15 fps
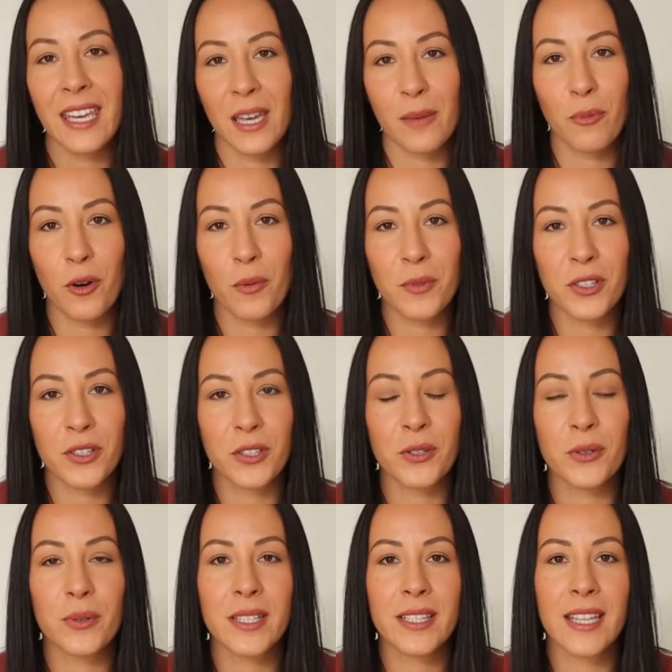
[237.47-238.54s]
can promise
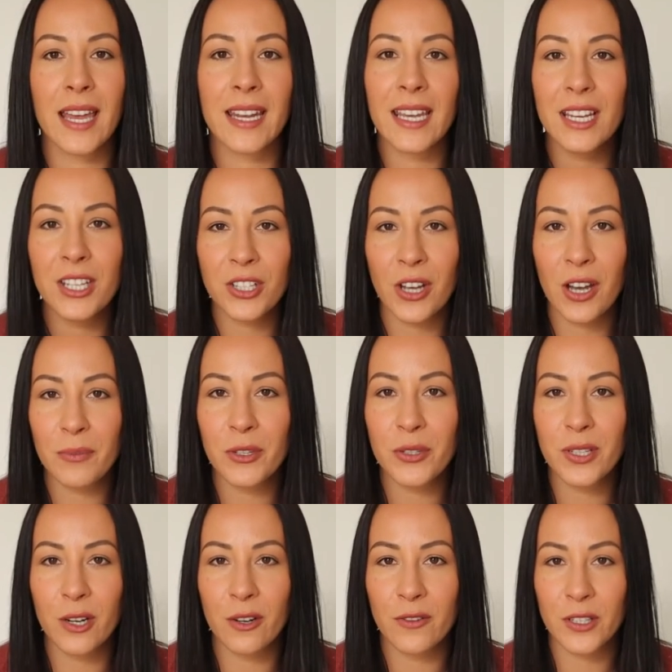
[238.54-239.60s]
you is that each time you
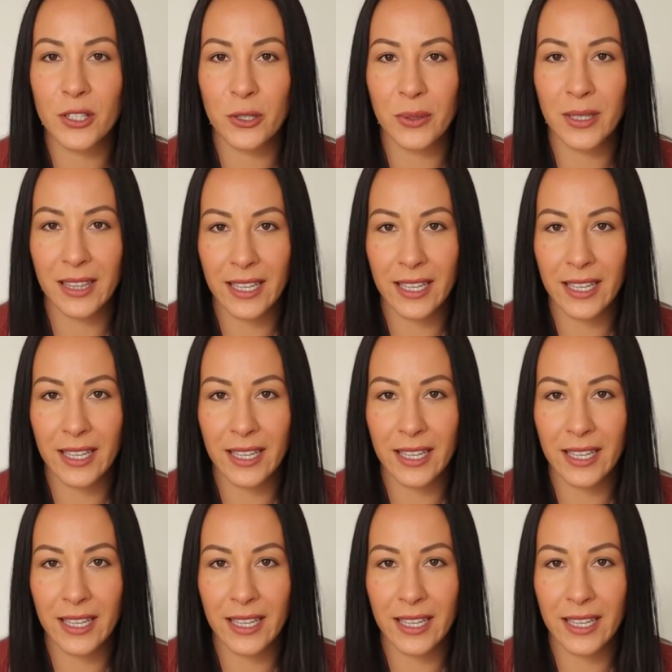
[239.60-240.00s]
delve into a